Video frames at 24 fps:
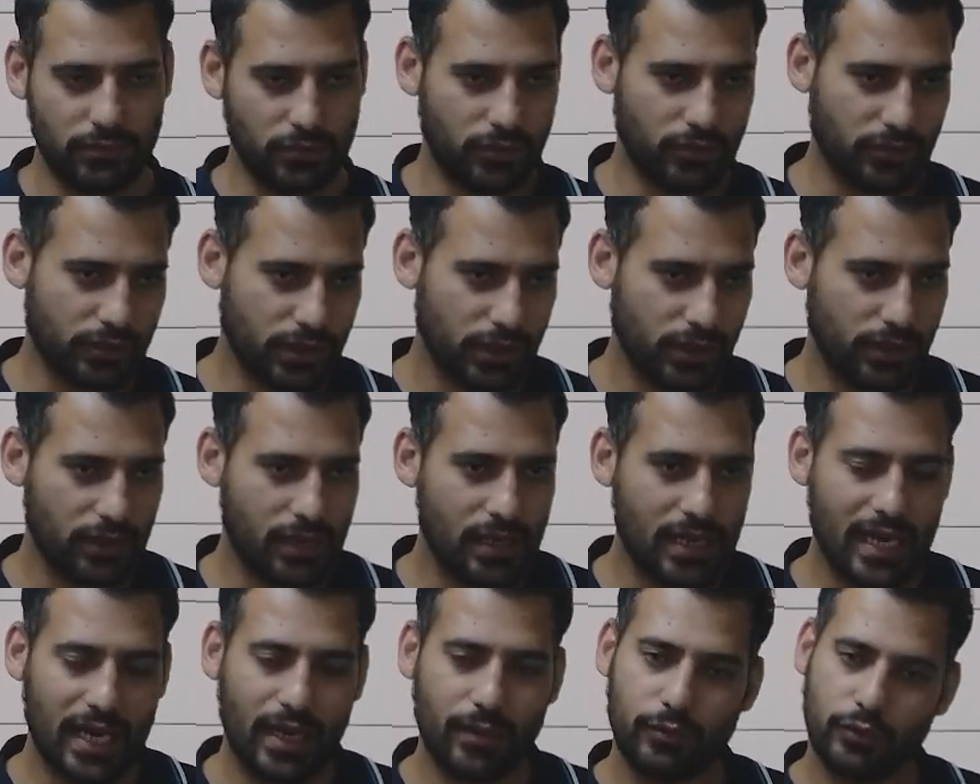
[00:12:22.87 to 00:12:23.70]
Okay,
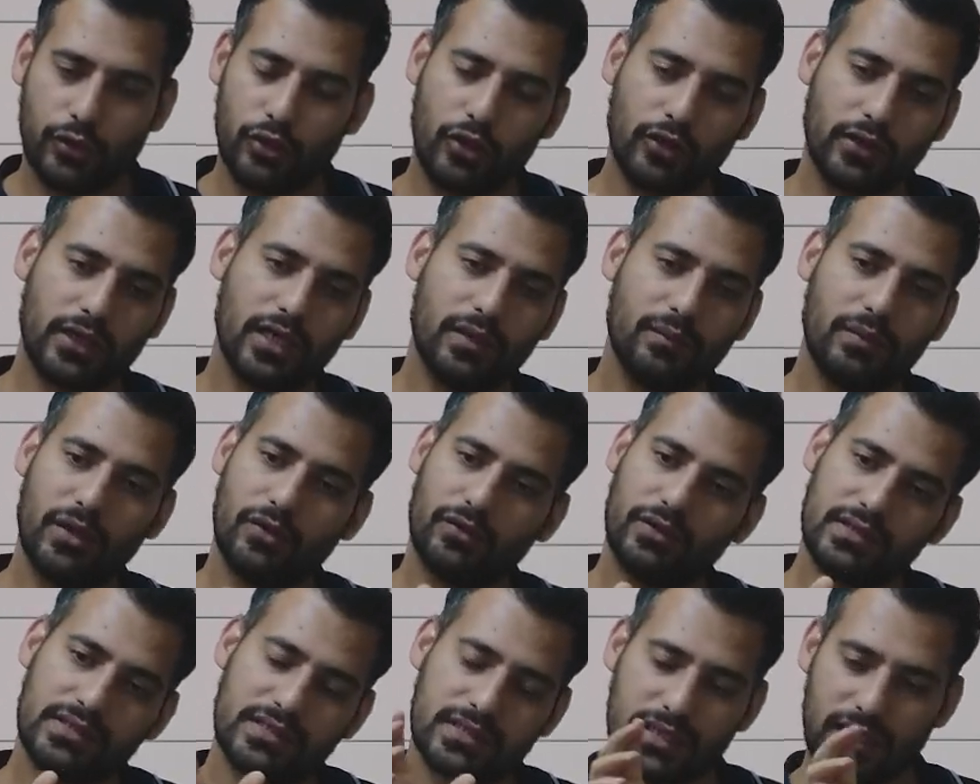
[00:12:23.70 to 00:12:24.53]
I'm talking
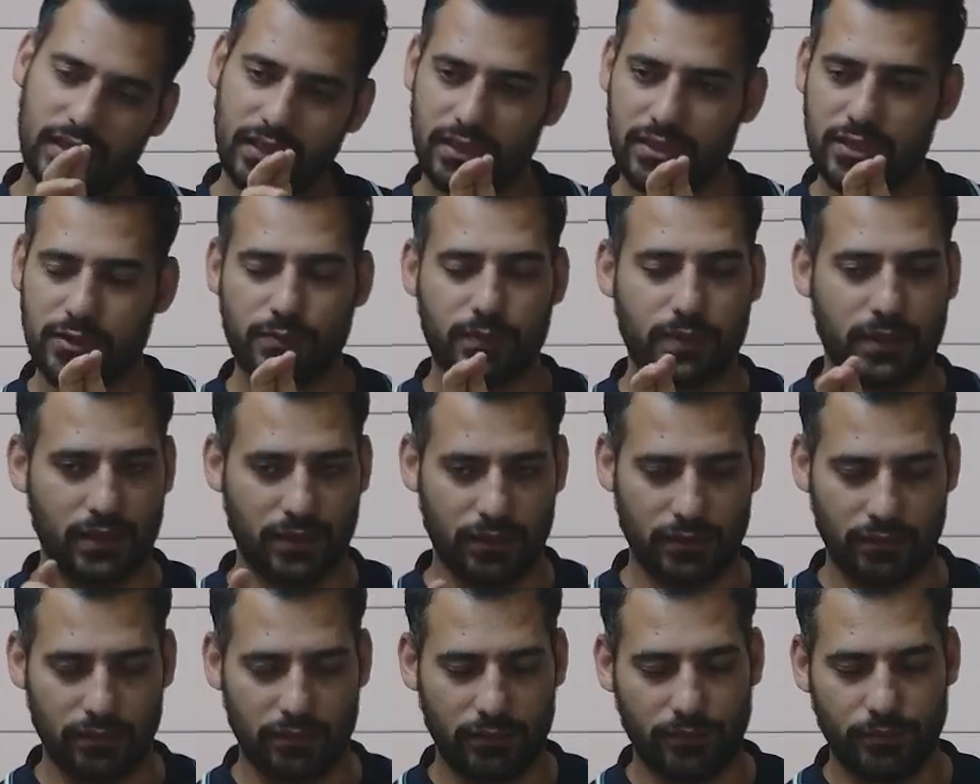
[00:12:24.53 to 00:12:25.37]
about a single
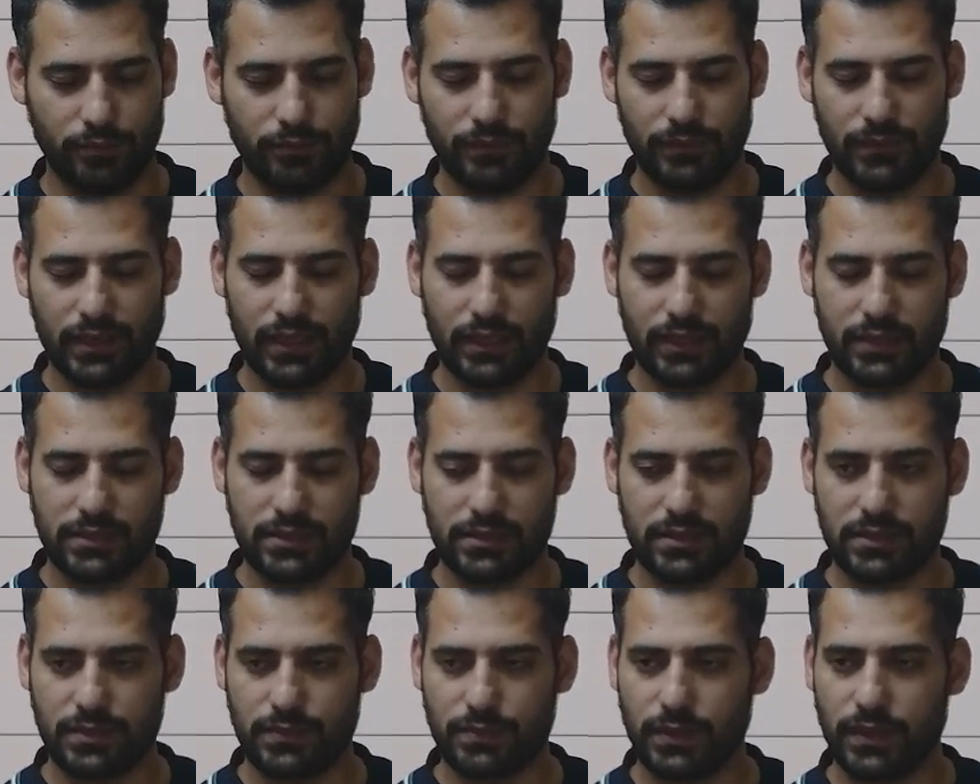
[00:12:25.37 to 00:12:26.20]
spring. That is
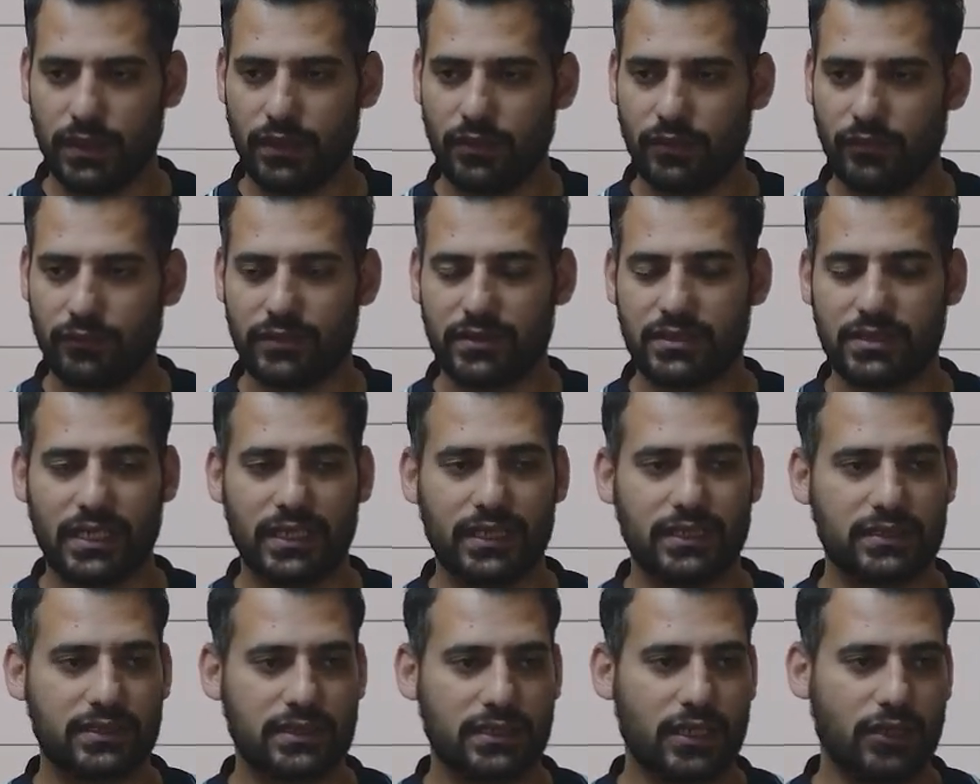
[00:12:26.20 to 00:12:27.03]
the spring of the
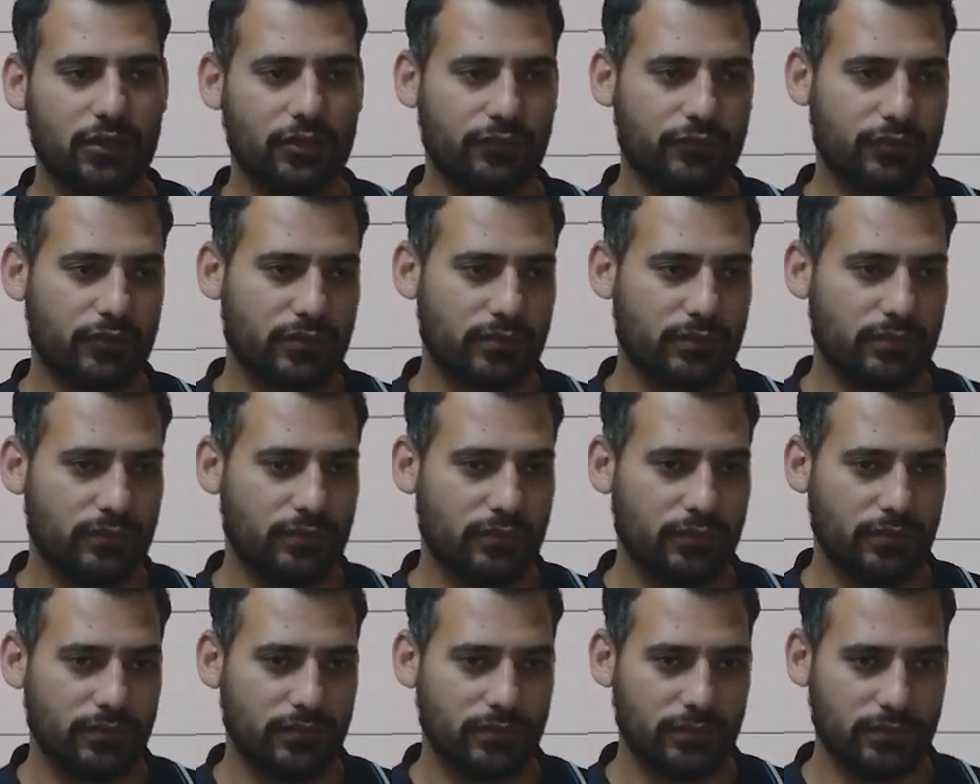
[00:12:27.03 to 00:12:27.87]
side stand of your
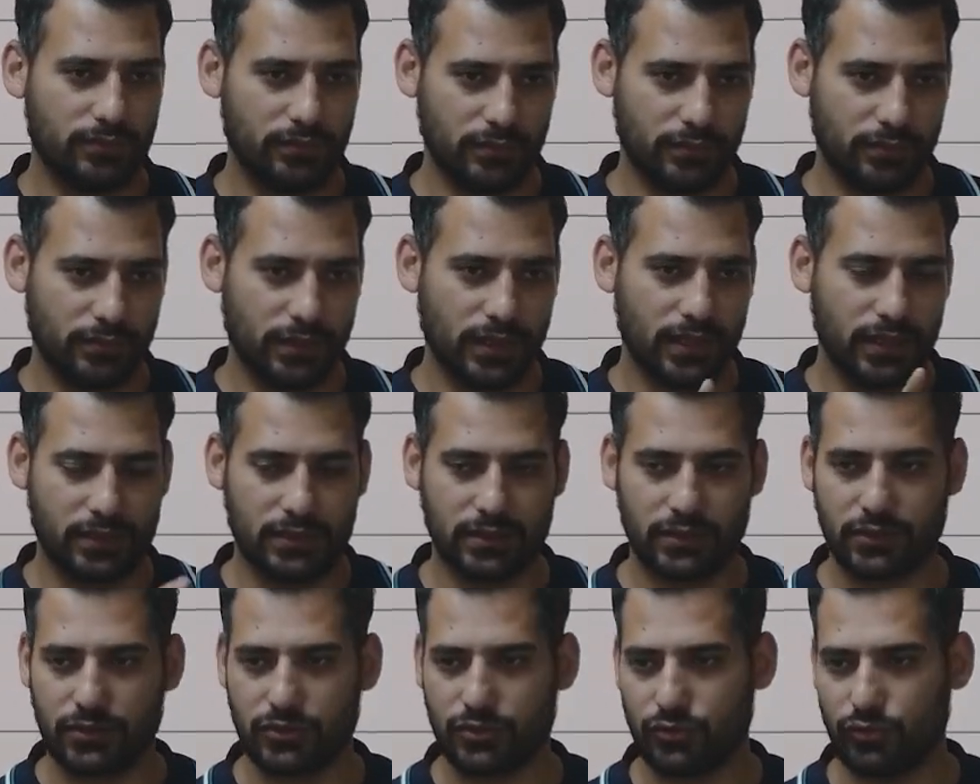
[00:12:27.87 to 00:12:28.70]

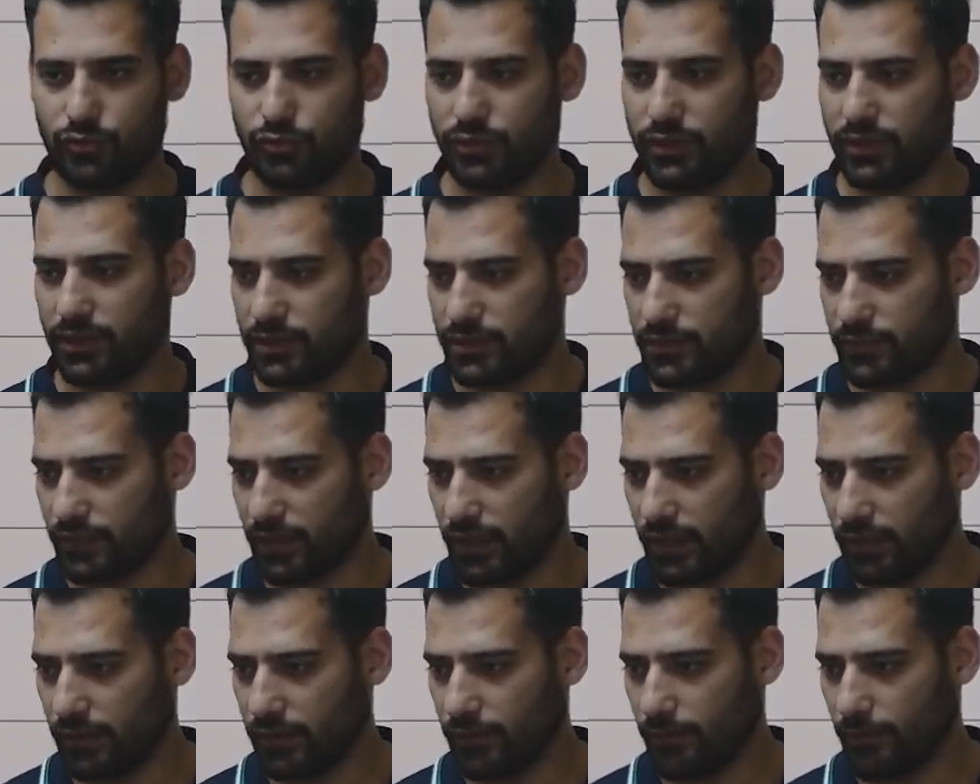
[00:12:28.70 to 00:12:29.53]
electric scooties. Fine.